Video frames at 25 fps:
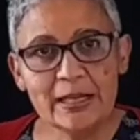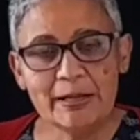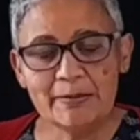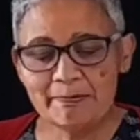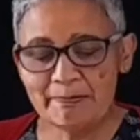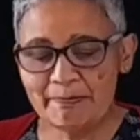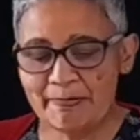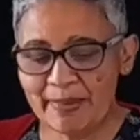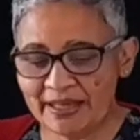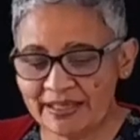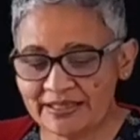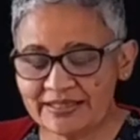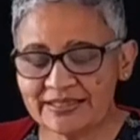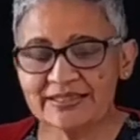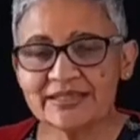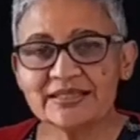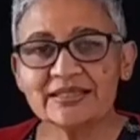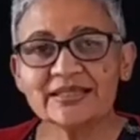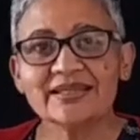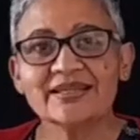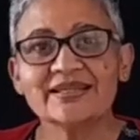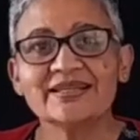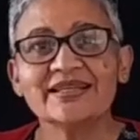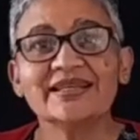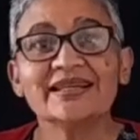But
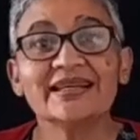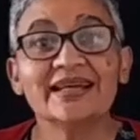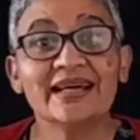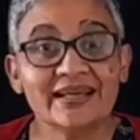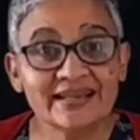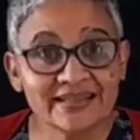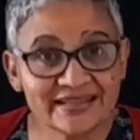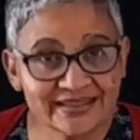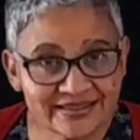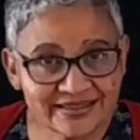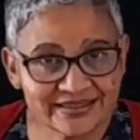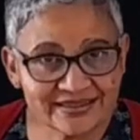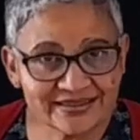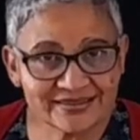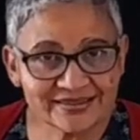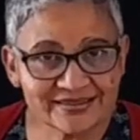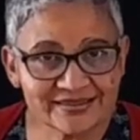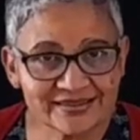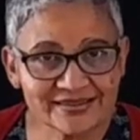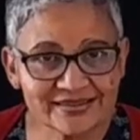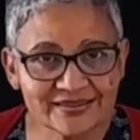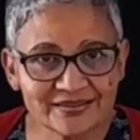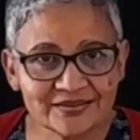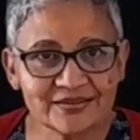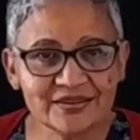the
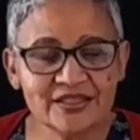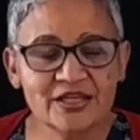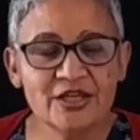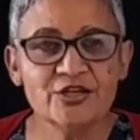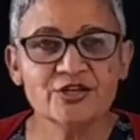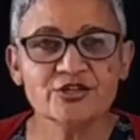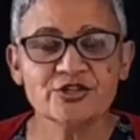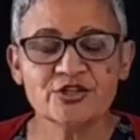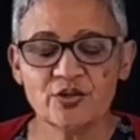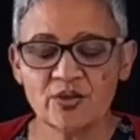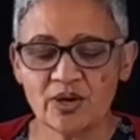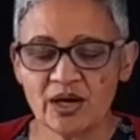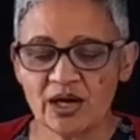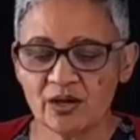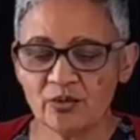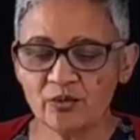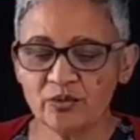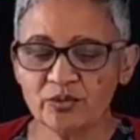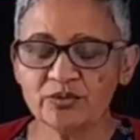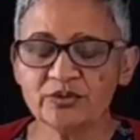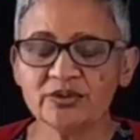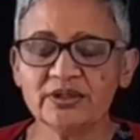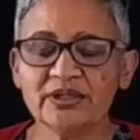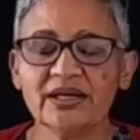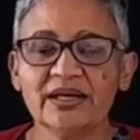characters. So I
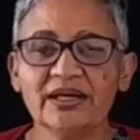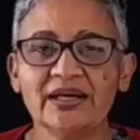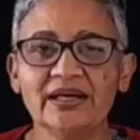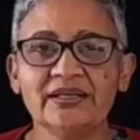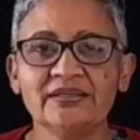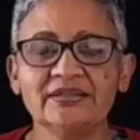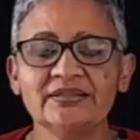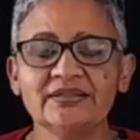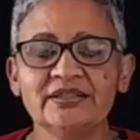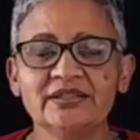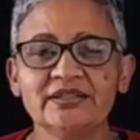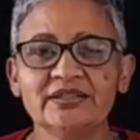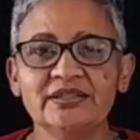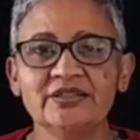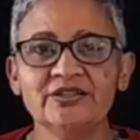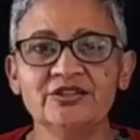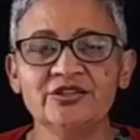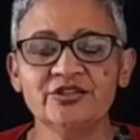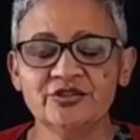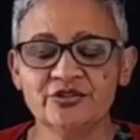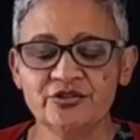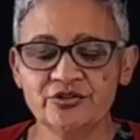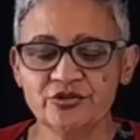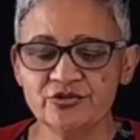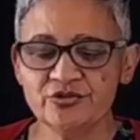will
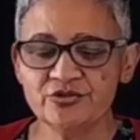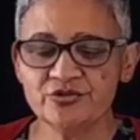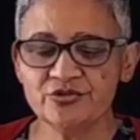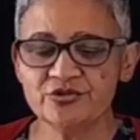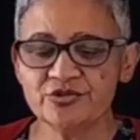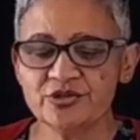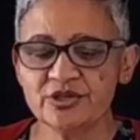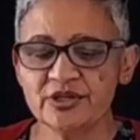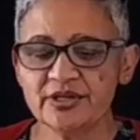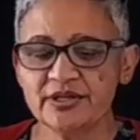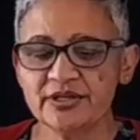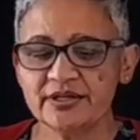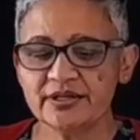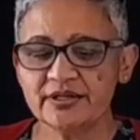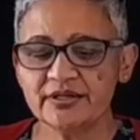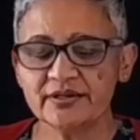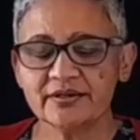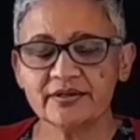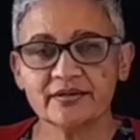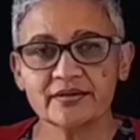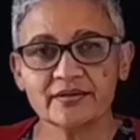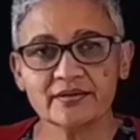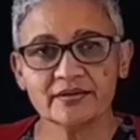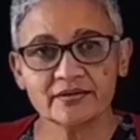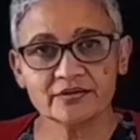introduce
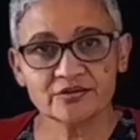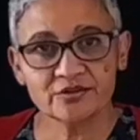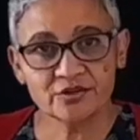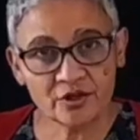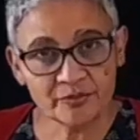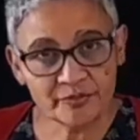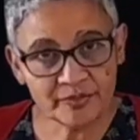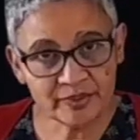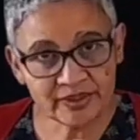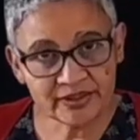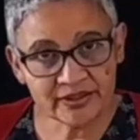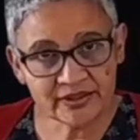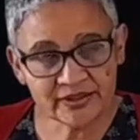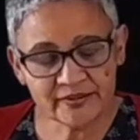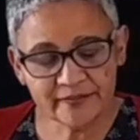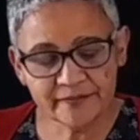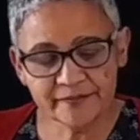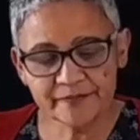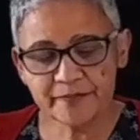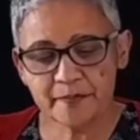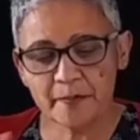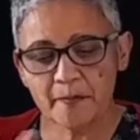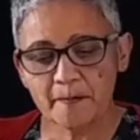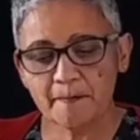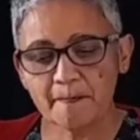topic,
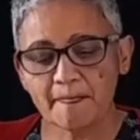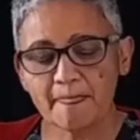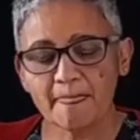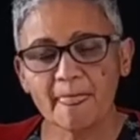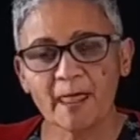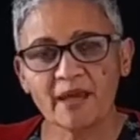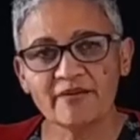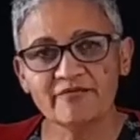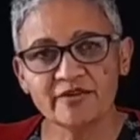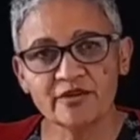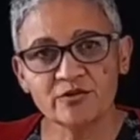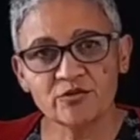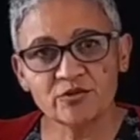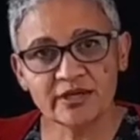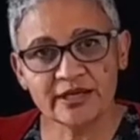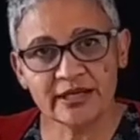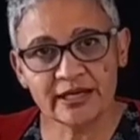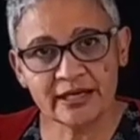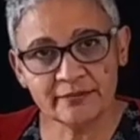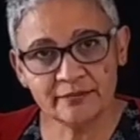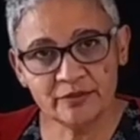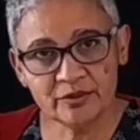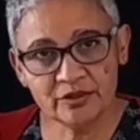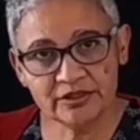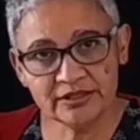
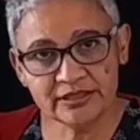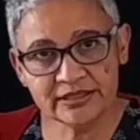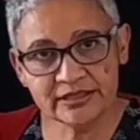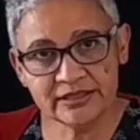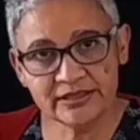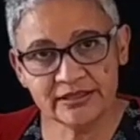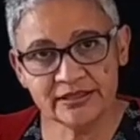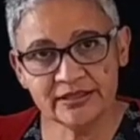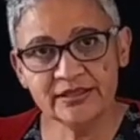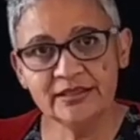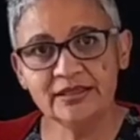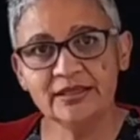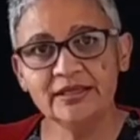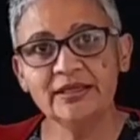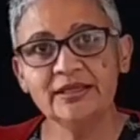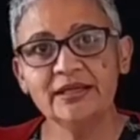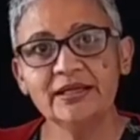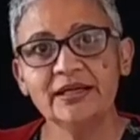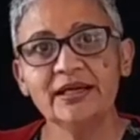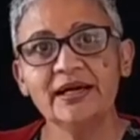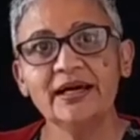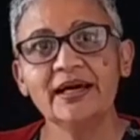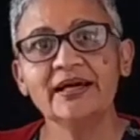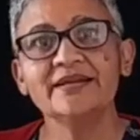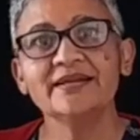vocabulary
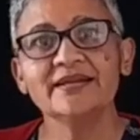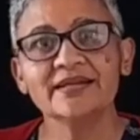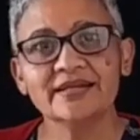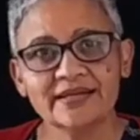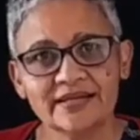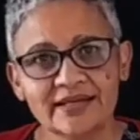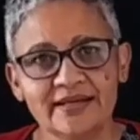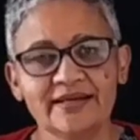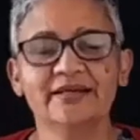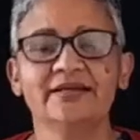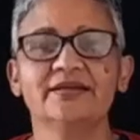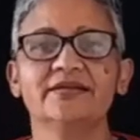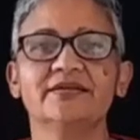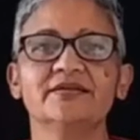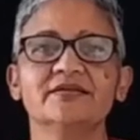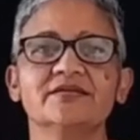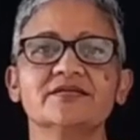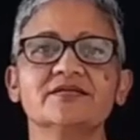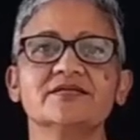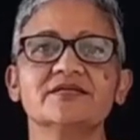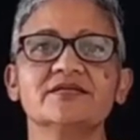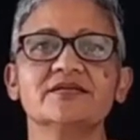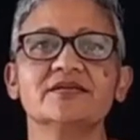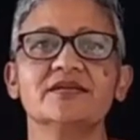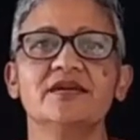and the
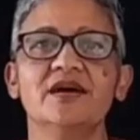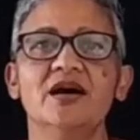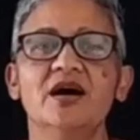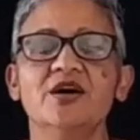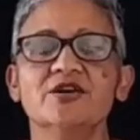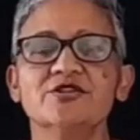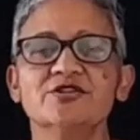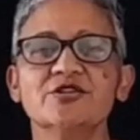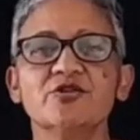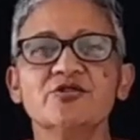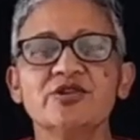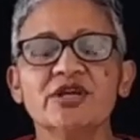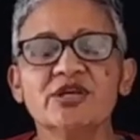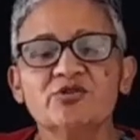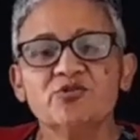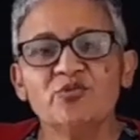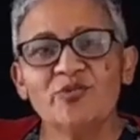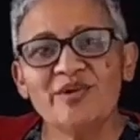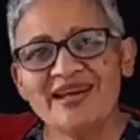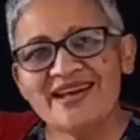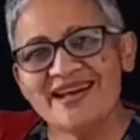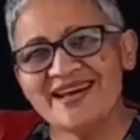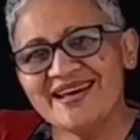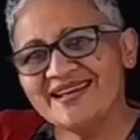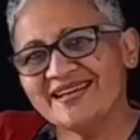characters. So that
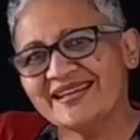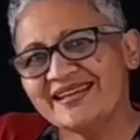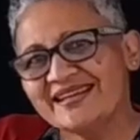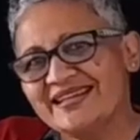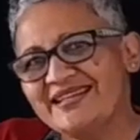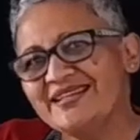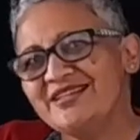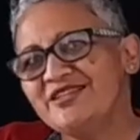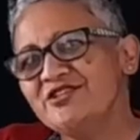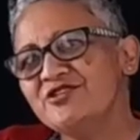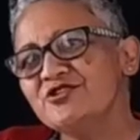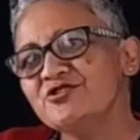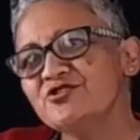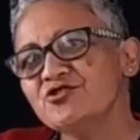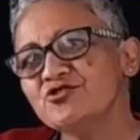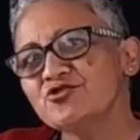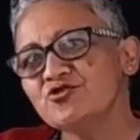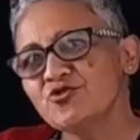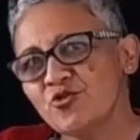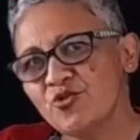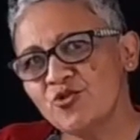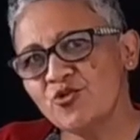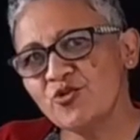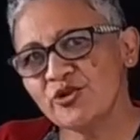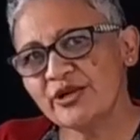when I read the
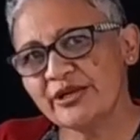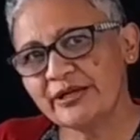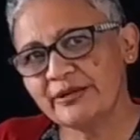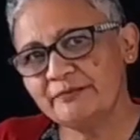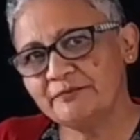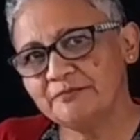story,